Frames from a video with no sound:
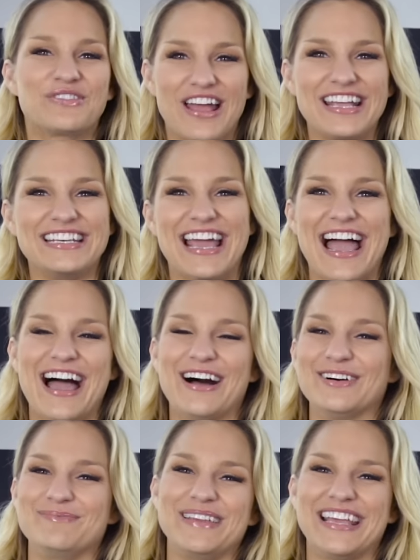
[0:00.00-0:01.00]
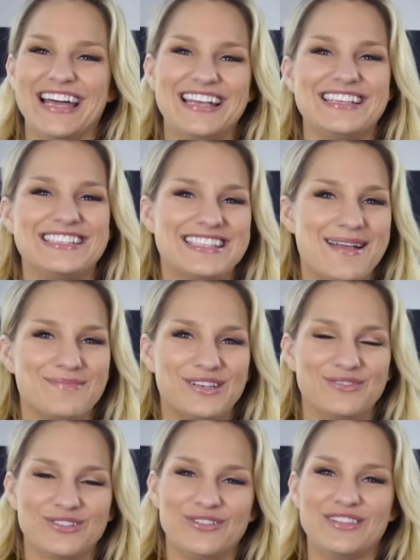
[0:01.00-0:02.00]
right now because I'm
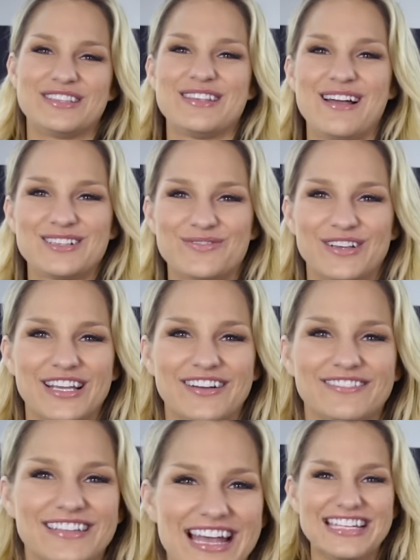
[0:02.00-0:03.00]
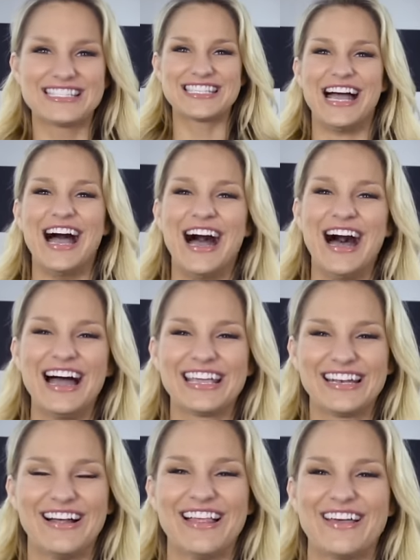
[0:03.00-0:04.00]
gonna ruin the songs for you. Let's talk
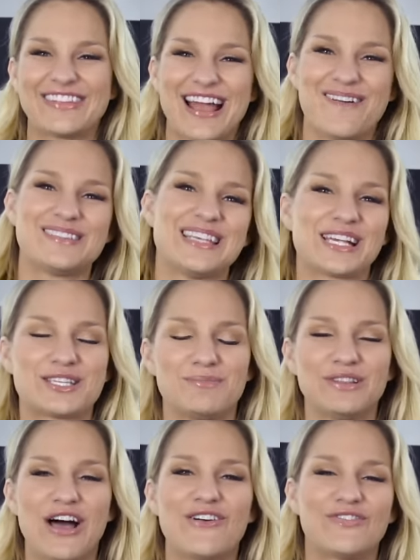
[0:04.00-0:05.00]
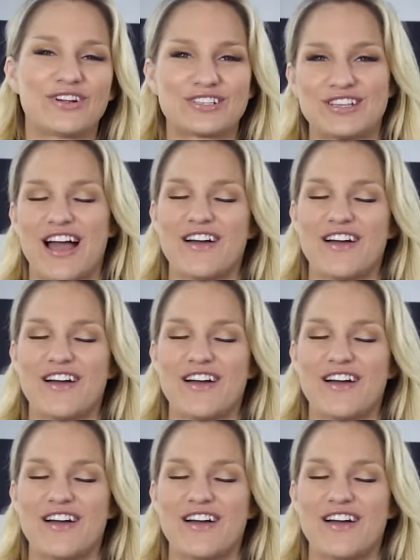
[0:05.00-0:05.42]
it all out in the comment section below. First